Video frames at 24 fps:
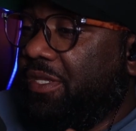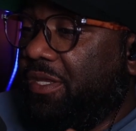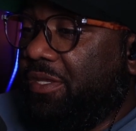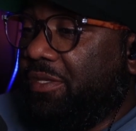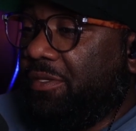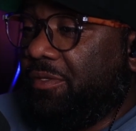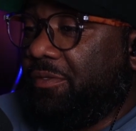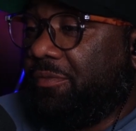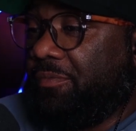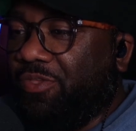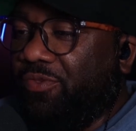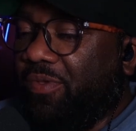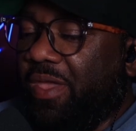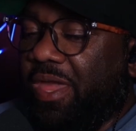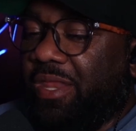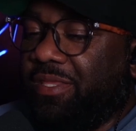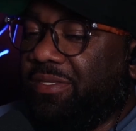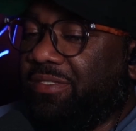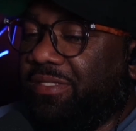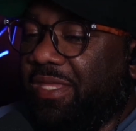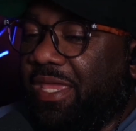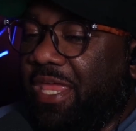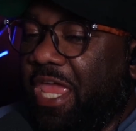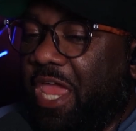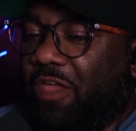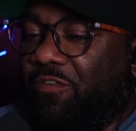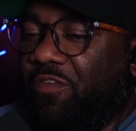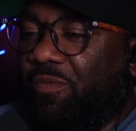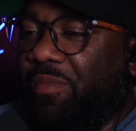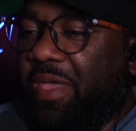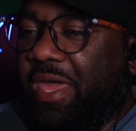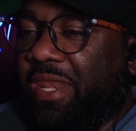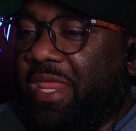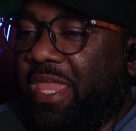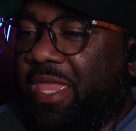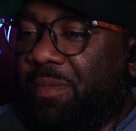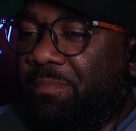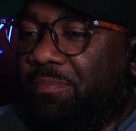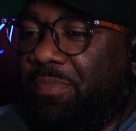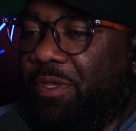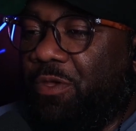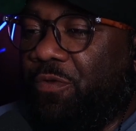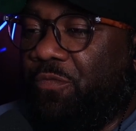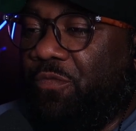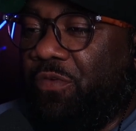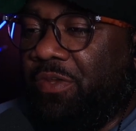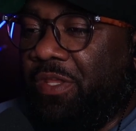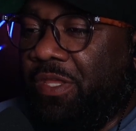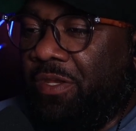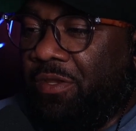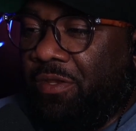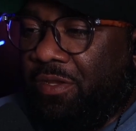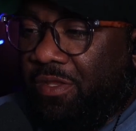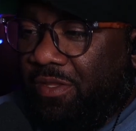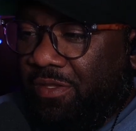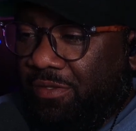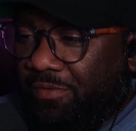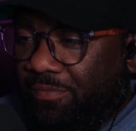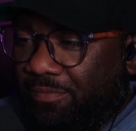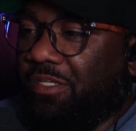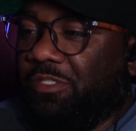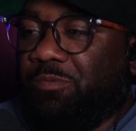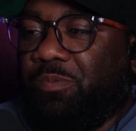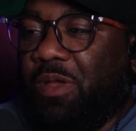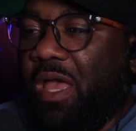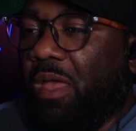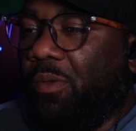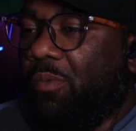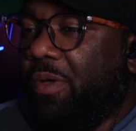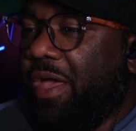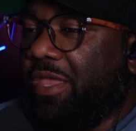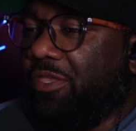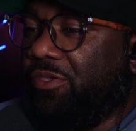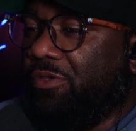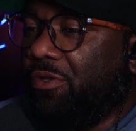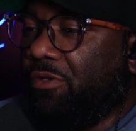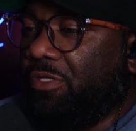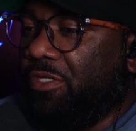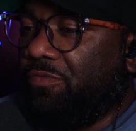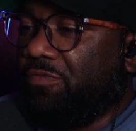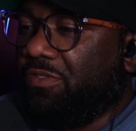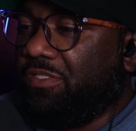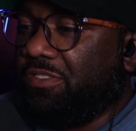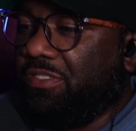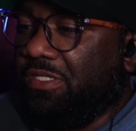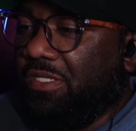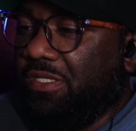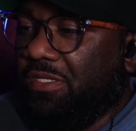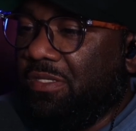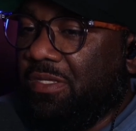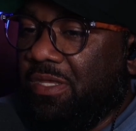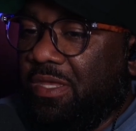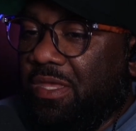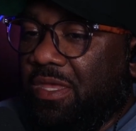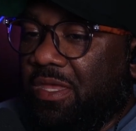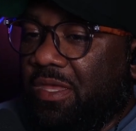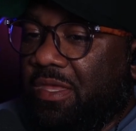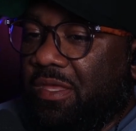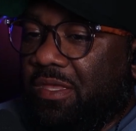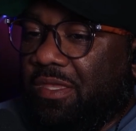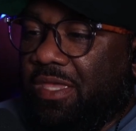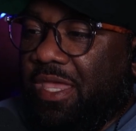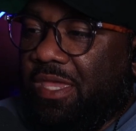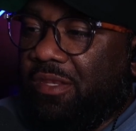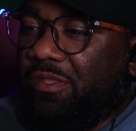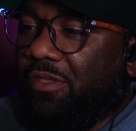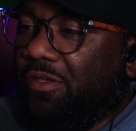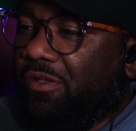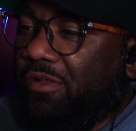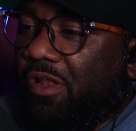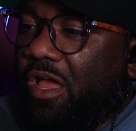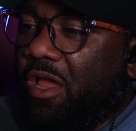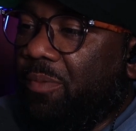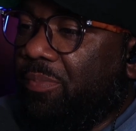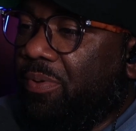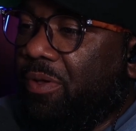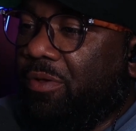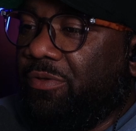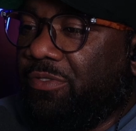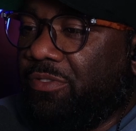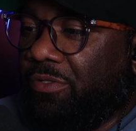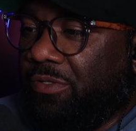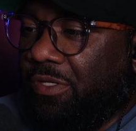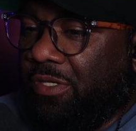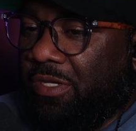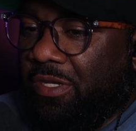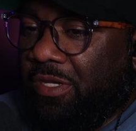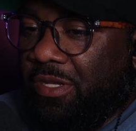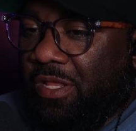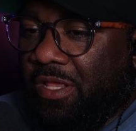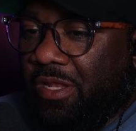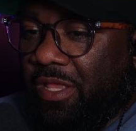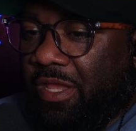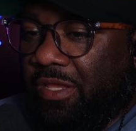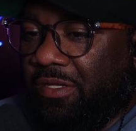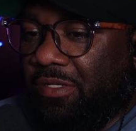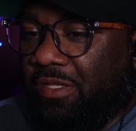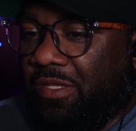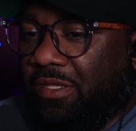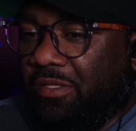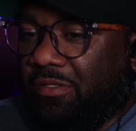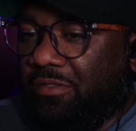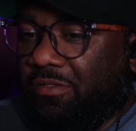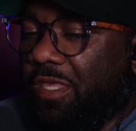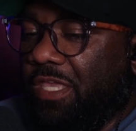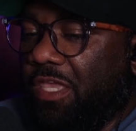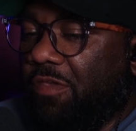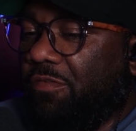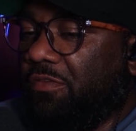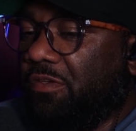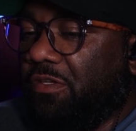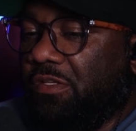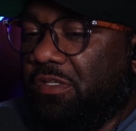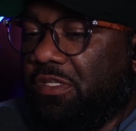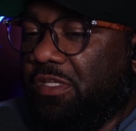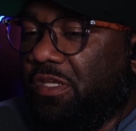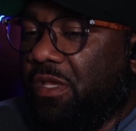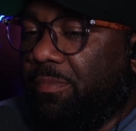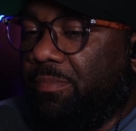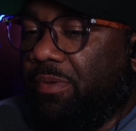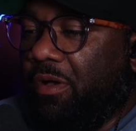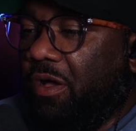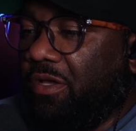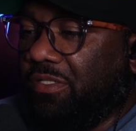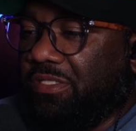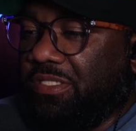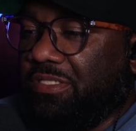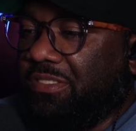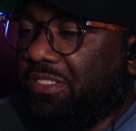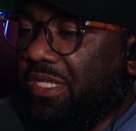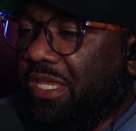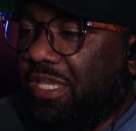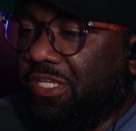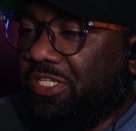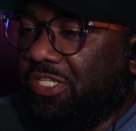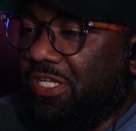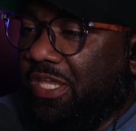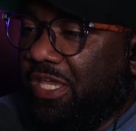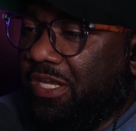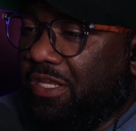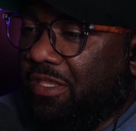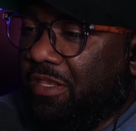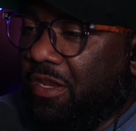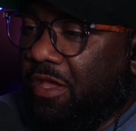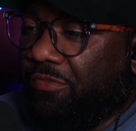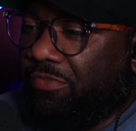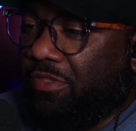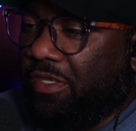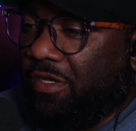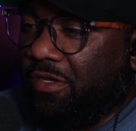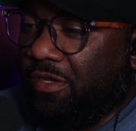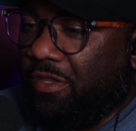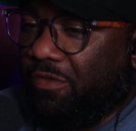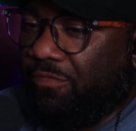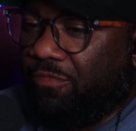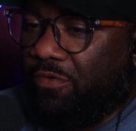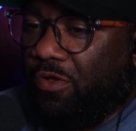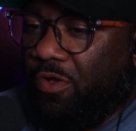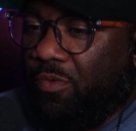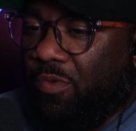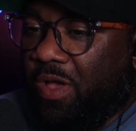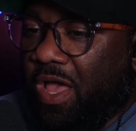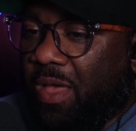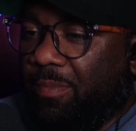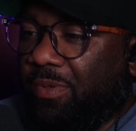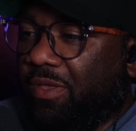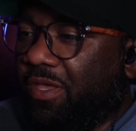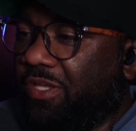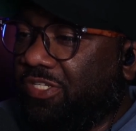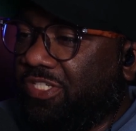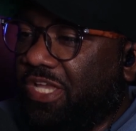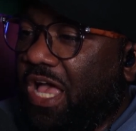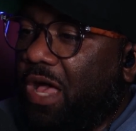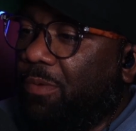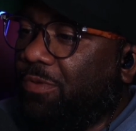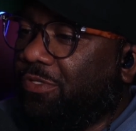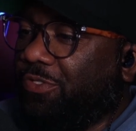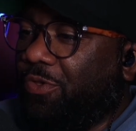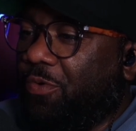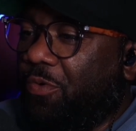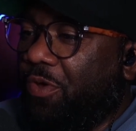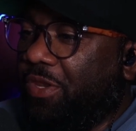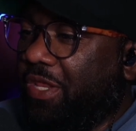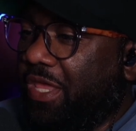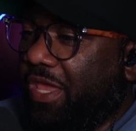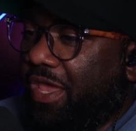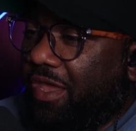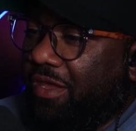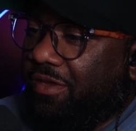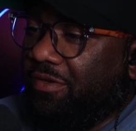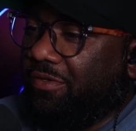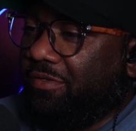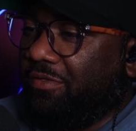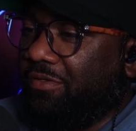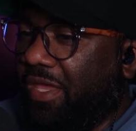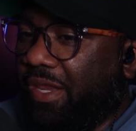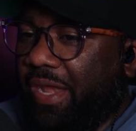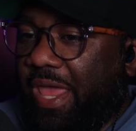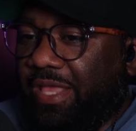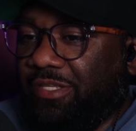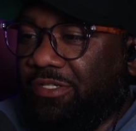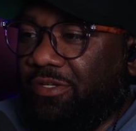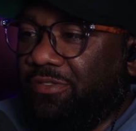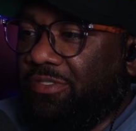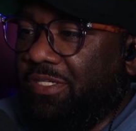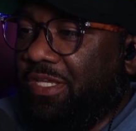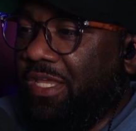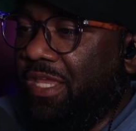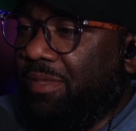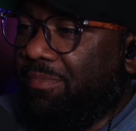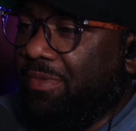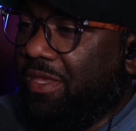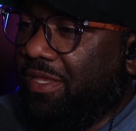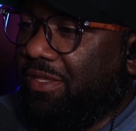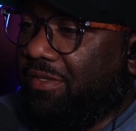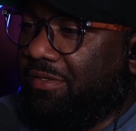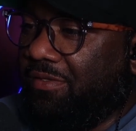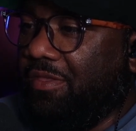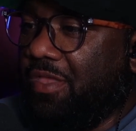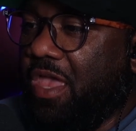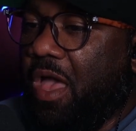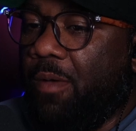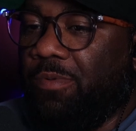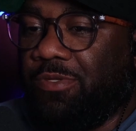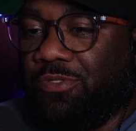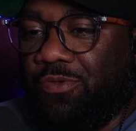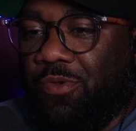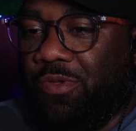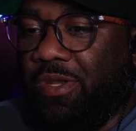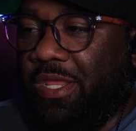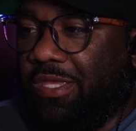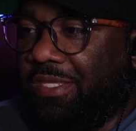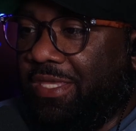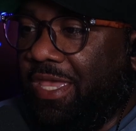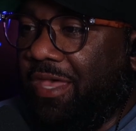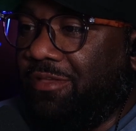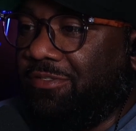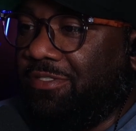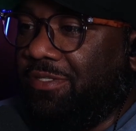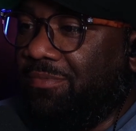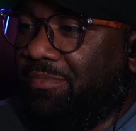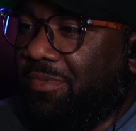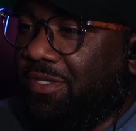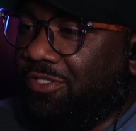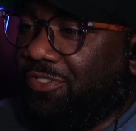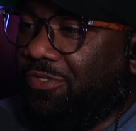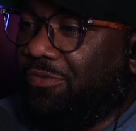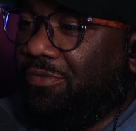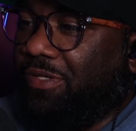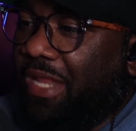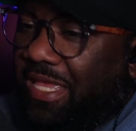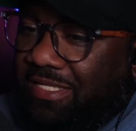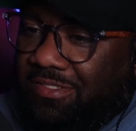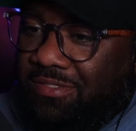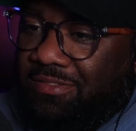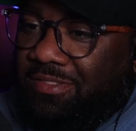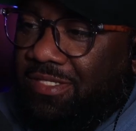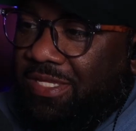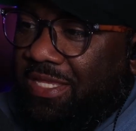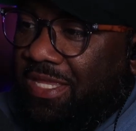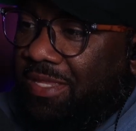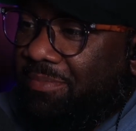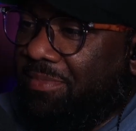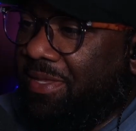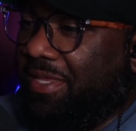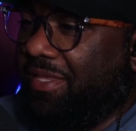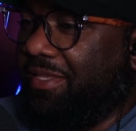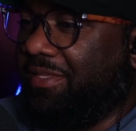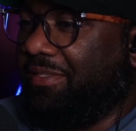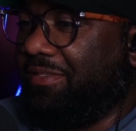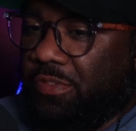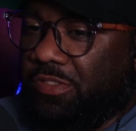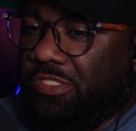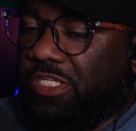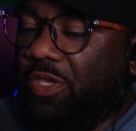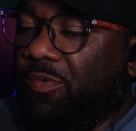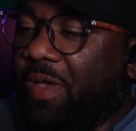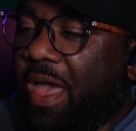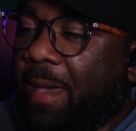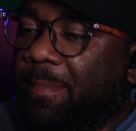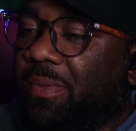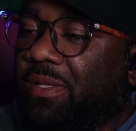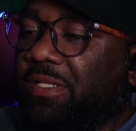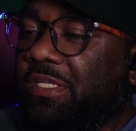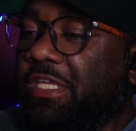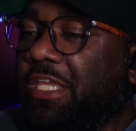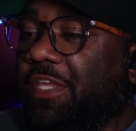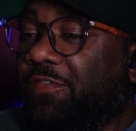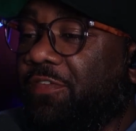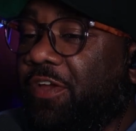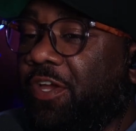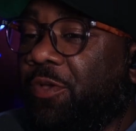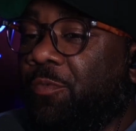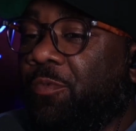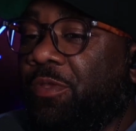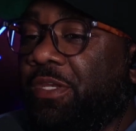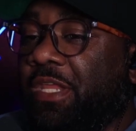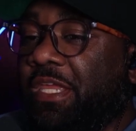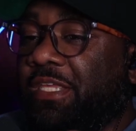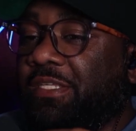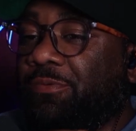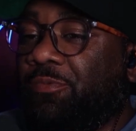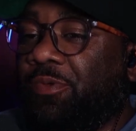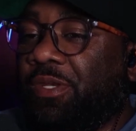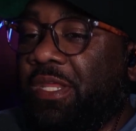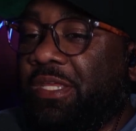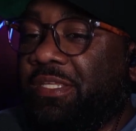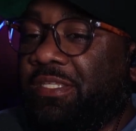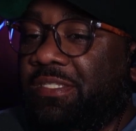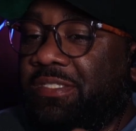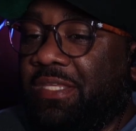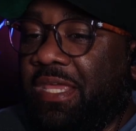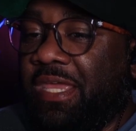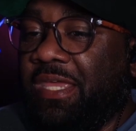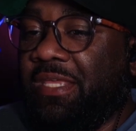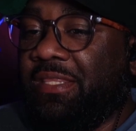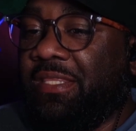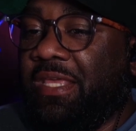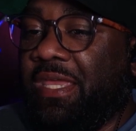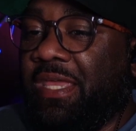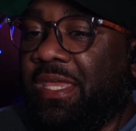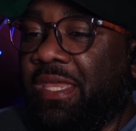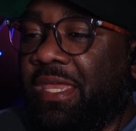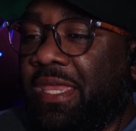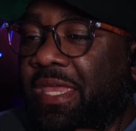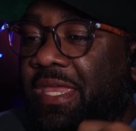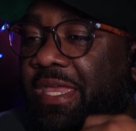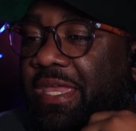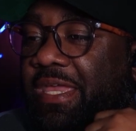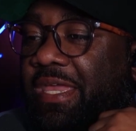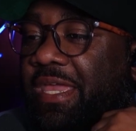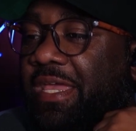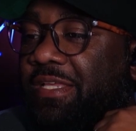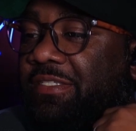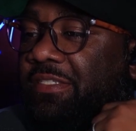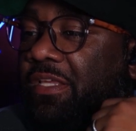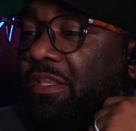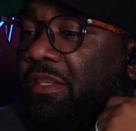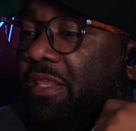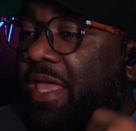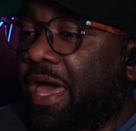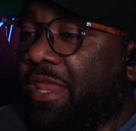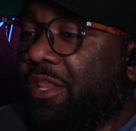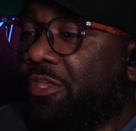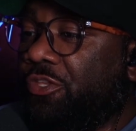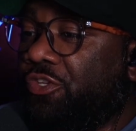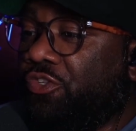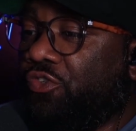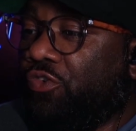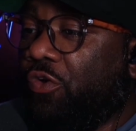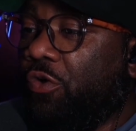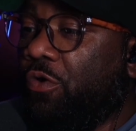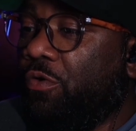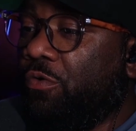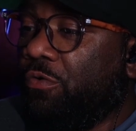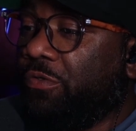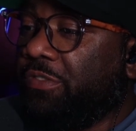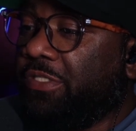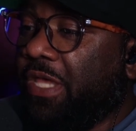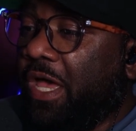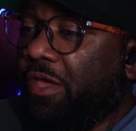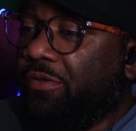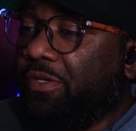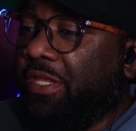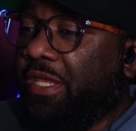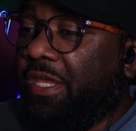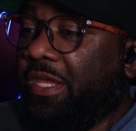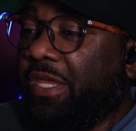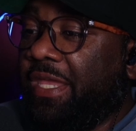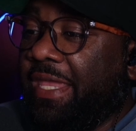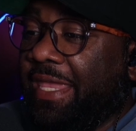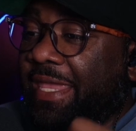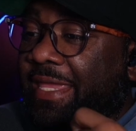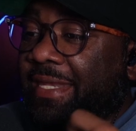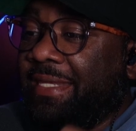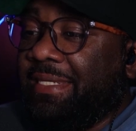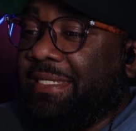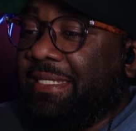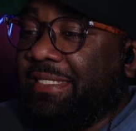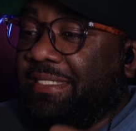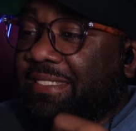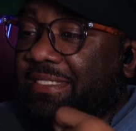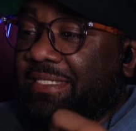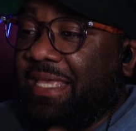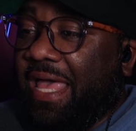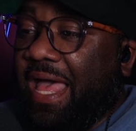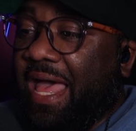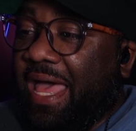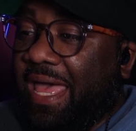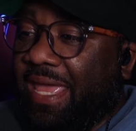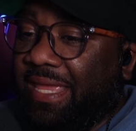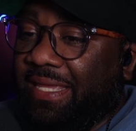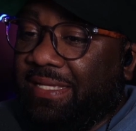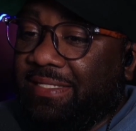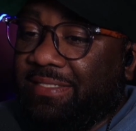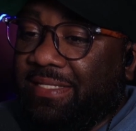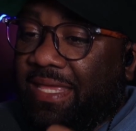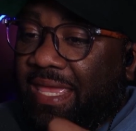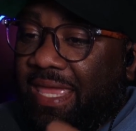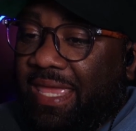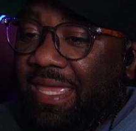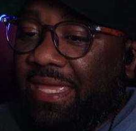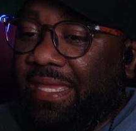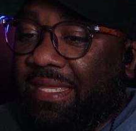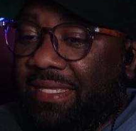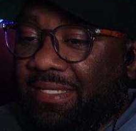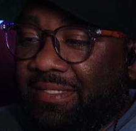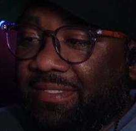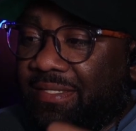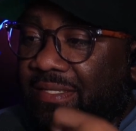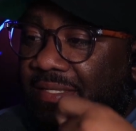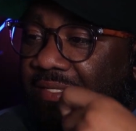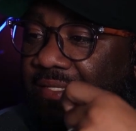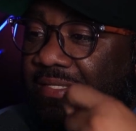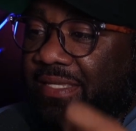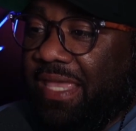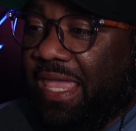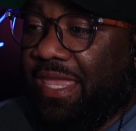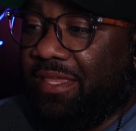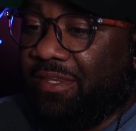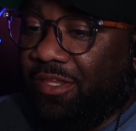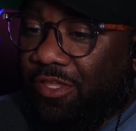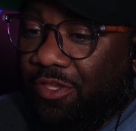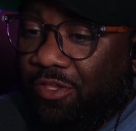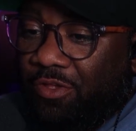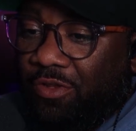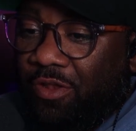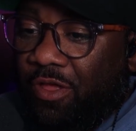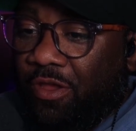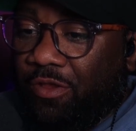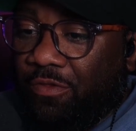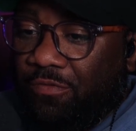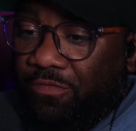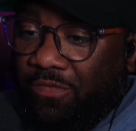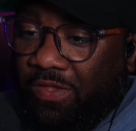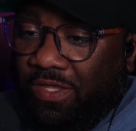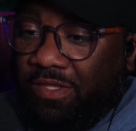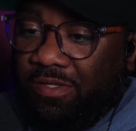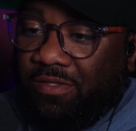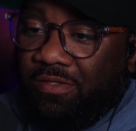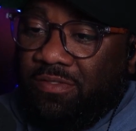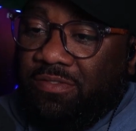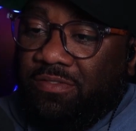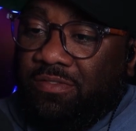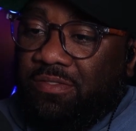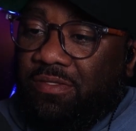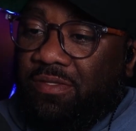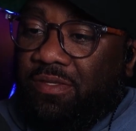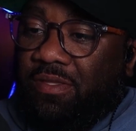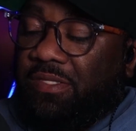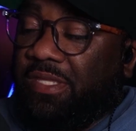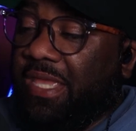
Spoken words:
saying. You gotta understand, everybody ain't built for the internet. It's probably why you don't even see Caitlin Clark post on the internet like that. Even Aaliyah Boston said she had to get off the internet for a while because y'all was going at her, and that's her teammate. Y'all was going at Kelsey Mitchell, that's her teammate. So I believe her when they say that it's a lot of trolls out there in disguise as Caitlin Clark fans.